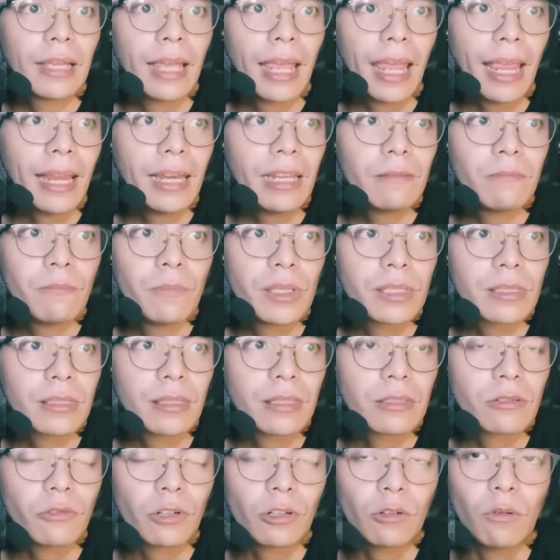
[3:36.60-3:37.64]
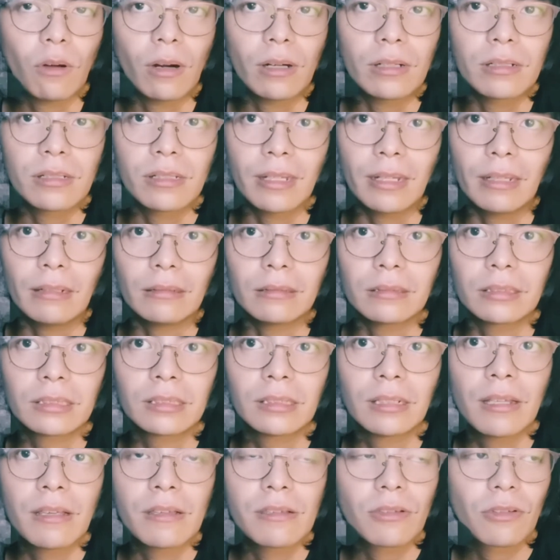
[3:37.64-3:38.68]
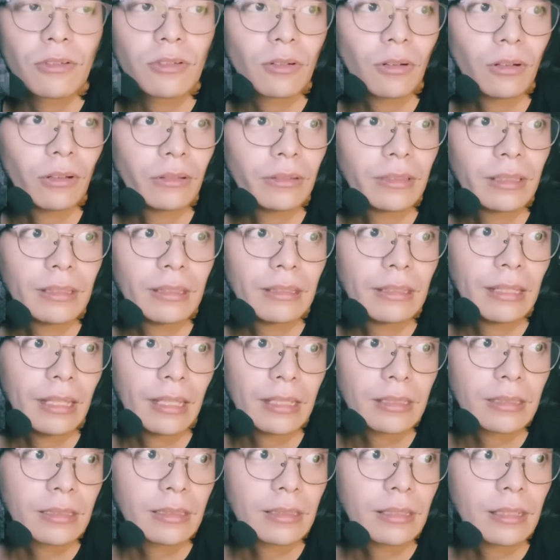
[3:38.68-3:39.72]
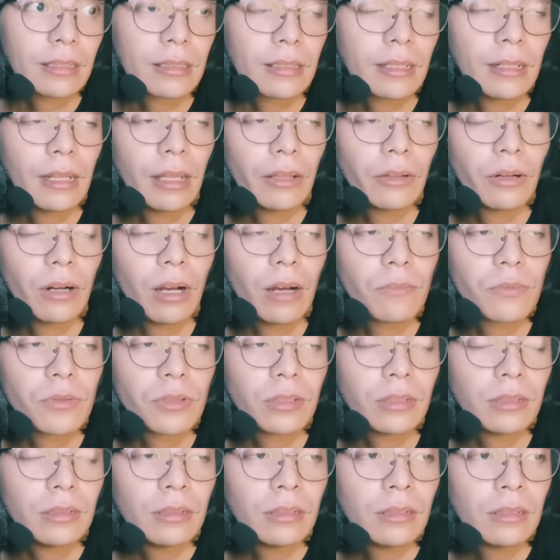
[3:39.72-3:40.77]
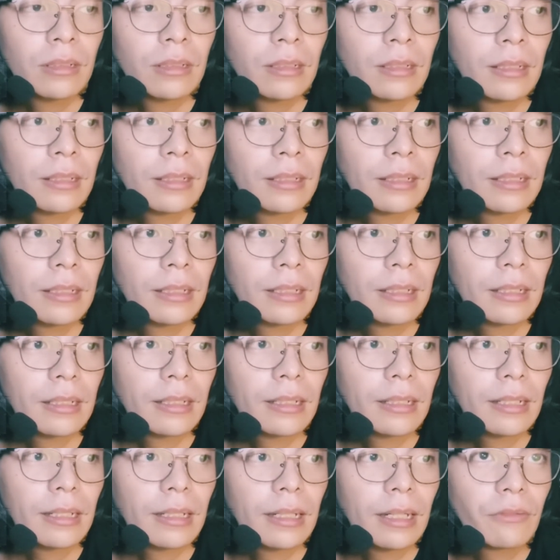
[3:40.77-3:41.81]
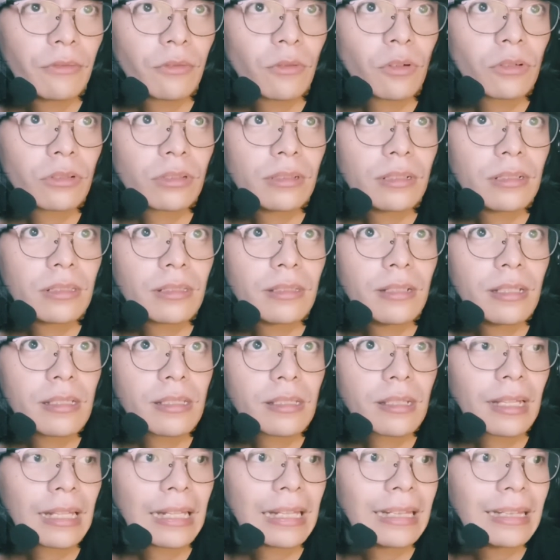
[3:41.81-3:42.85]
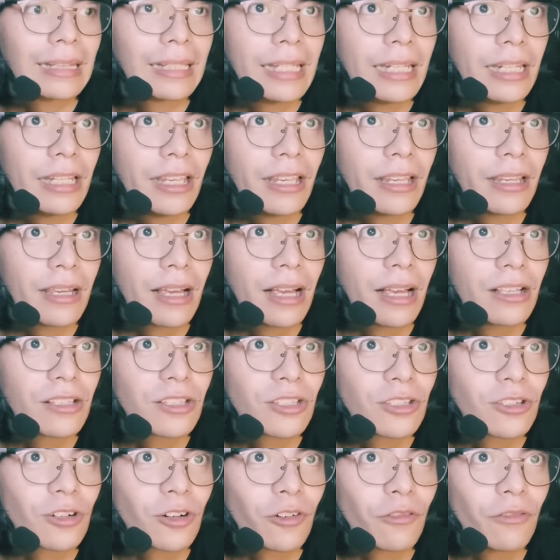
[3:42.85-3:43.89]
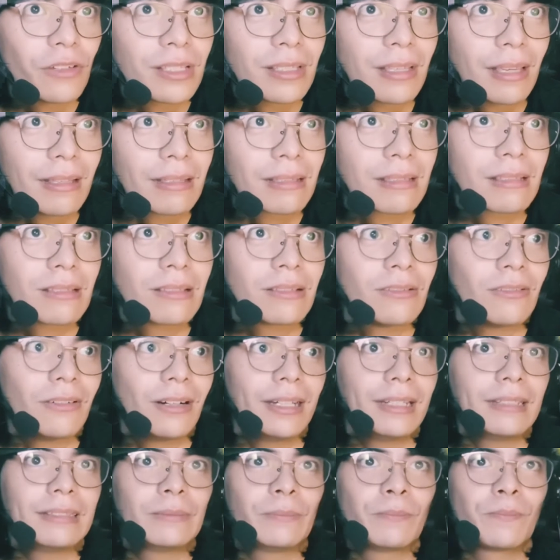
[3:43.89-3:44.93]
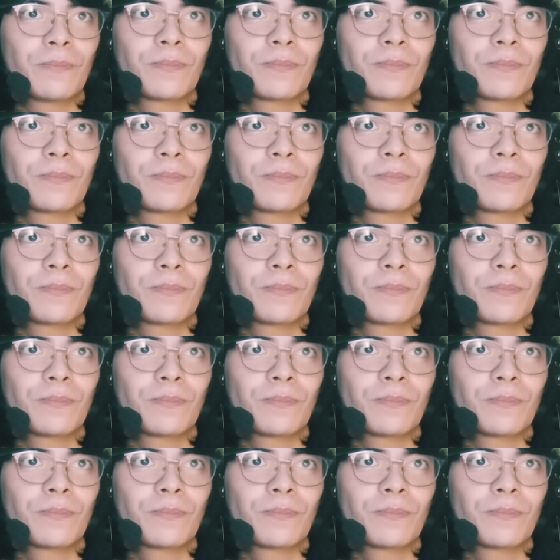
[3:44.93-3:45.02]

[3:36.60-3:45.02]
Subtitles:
any business requires sales. So that's another option. And of course, there's this cleaning services, right?